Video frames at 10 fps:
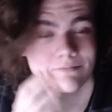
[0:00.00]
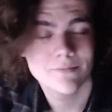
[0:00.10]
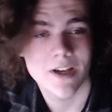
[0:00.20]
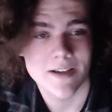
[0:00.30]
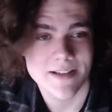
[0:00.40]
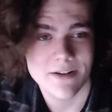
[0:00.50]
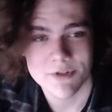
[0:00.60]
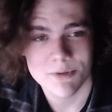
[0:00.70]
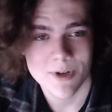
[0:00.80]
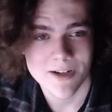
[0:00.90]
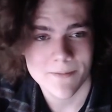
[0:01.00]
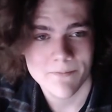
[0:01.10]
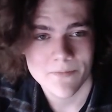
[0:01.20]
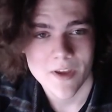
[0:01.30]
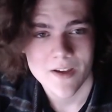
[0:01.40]
a sandwich at work.
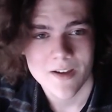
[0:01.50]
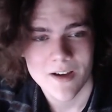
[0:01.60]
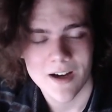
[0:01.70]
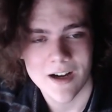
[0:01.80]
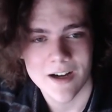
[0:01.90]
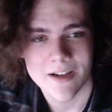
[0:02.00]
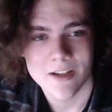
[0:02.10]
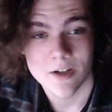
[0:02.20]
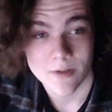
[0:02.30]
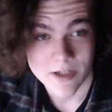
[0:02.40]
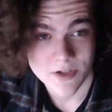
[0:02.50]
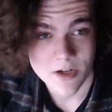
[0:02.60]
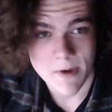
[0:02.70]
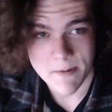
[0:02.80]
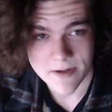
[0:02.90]
Uh, you know, yesterday
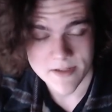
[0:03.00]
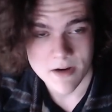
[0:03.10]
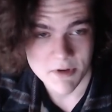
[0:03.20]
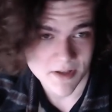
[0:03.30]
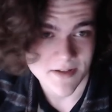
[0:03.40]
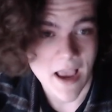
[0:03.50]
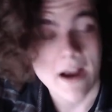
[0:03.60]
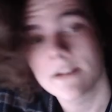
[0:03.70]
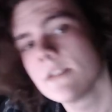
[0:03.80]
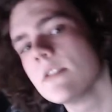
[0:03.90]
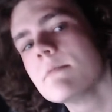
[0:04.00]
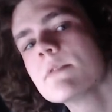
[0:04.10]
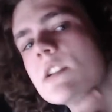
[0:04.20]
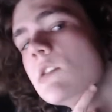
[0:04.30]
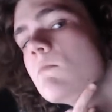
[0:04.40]
my parents got me this acne cream,
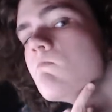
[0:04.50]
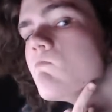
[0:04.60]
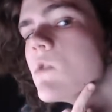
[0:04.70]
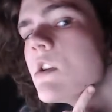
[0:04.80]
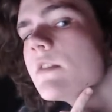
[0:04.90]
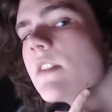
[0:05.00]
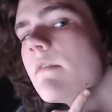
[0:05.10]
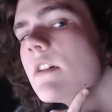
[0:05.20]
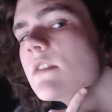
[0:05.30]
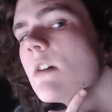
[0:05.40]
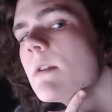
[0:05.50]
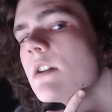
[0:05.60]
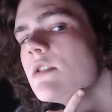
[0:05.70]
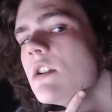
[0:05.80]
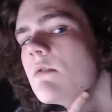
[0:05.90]
so you know stuff I was talking about
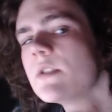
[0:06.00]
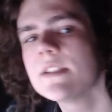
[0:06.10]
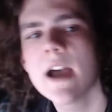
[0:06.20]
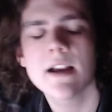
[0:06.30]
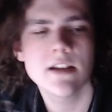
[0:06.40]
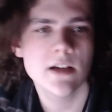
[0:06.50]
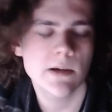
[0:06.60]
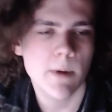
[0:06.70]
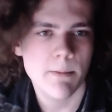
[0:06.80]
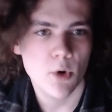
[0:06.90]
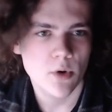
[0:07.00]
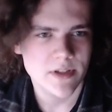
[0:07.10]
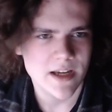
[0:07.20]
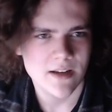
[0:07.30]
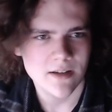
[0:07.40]
yesterday with this acne near my mole. It's
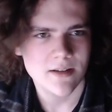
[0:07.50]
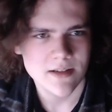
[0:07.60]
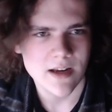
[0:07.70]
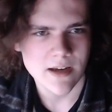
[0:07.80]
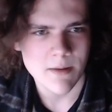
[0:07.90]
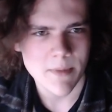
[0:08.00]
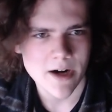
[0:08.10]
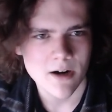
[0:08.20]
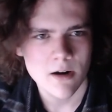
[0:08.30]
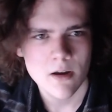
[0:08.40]
kind of it's kind of getting better.